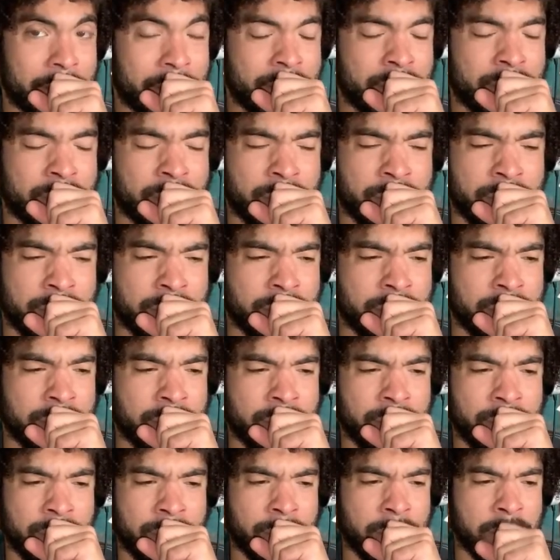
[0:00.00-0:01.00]
Mm.
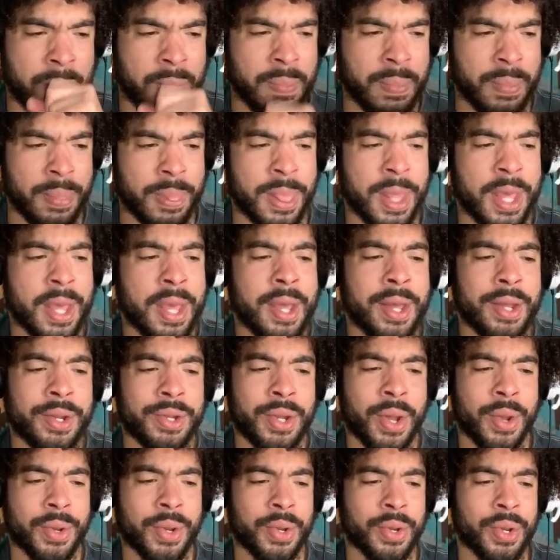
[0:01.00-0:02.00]

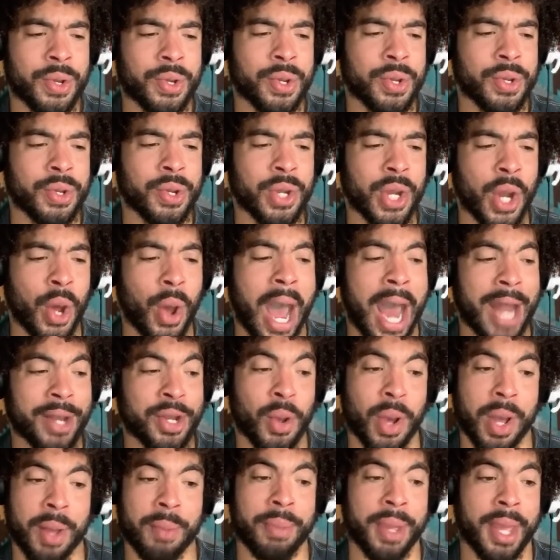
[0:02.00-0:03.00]
No. I
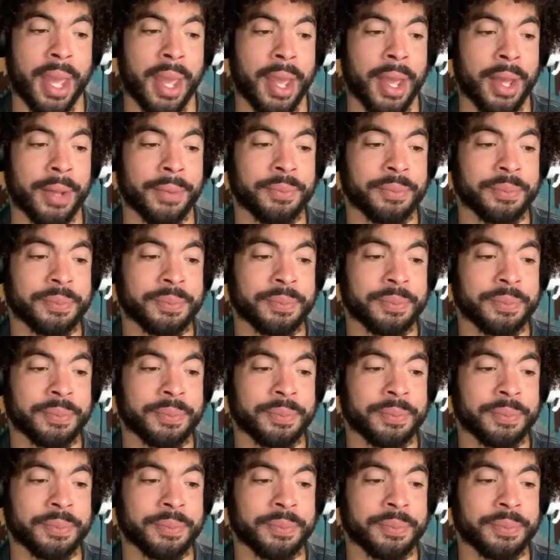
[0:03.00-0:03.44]
know I'm bad.